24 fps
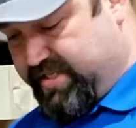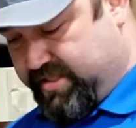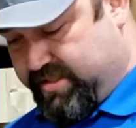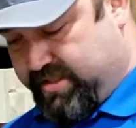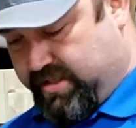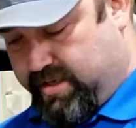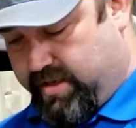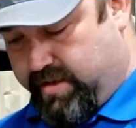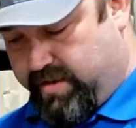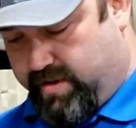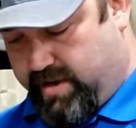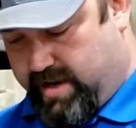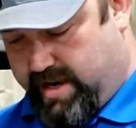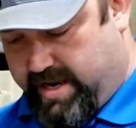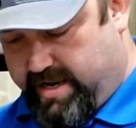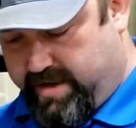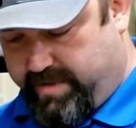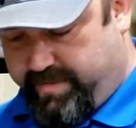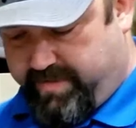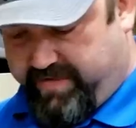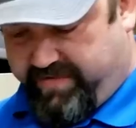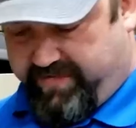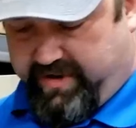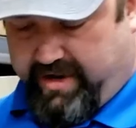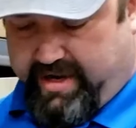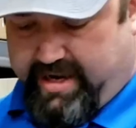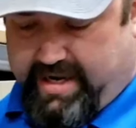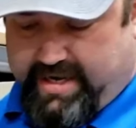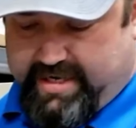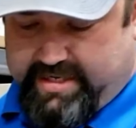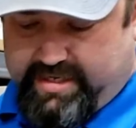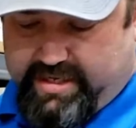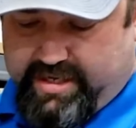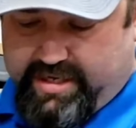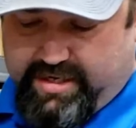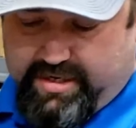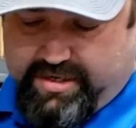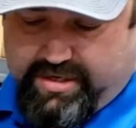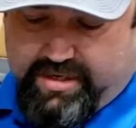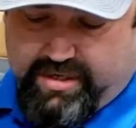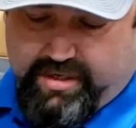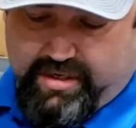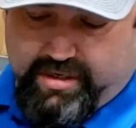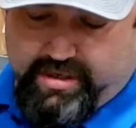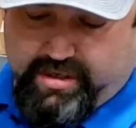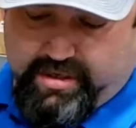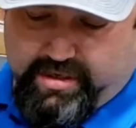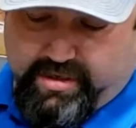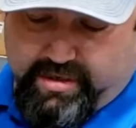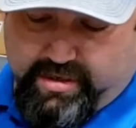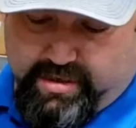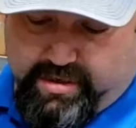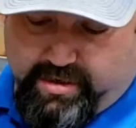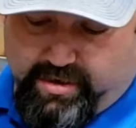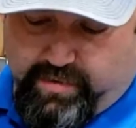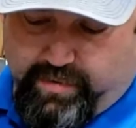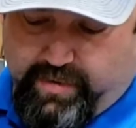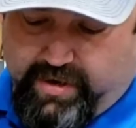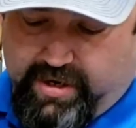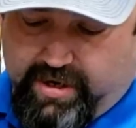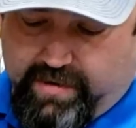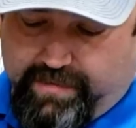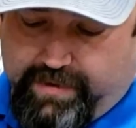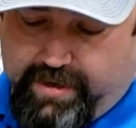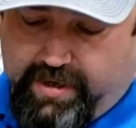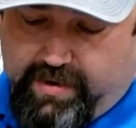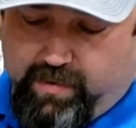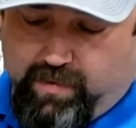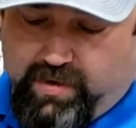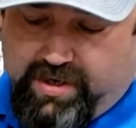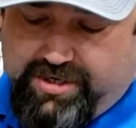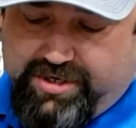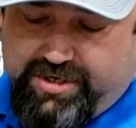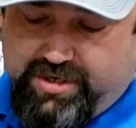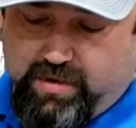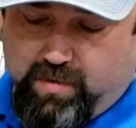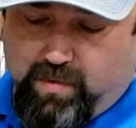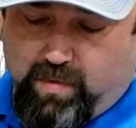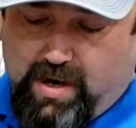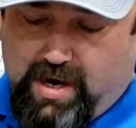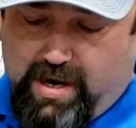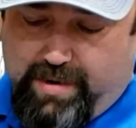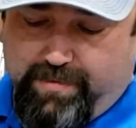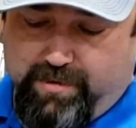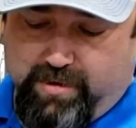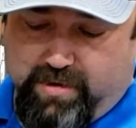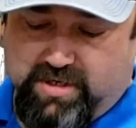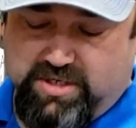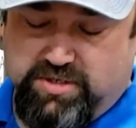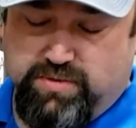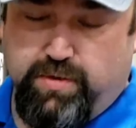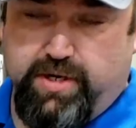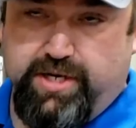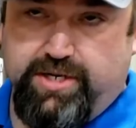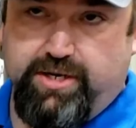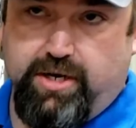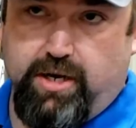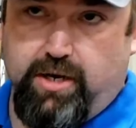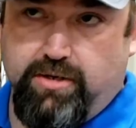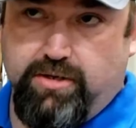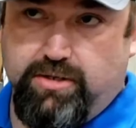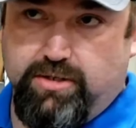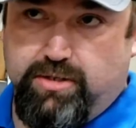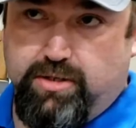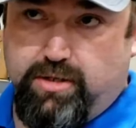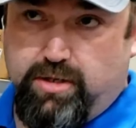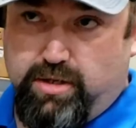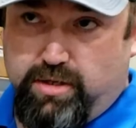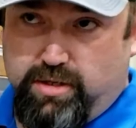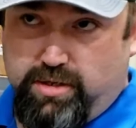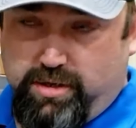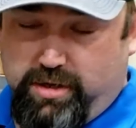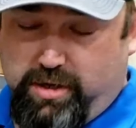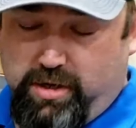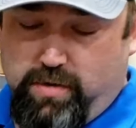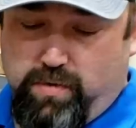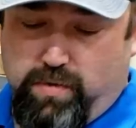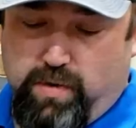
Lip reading: is another item. If you guys get your BRP windshield wiper and the switch goes to,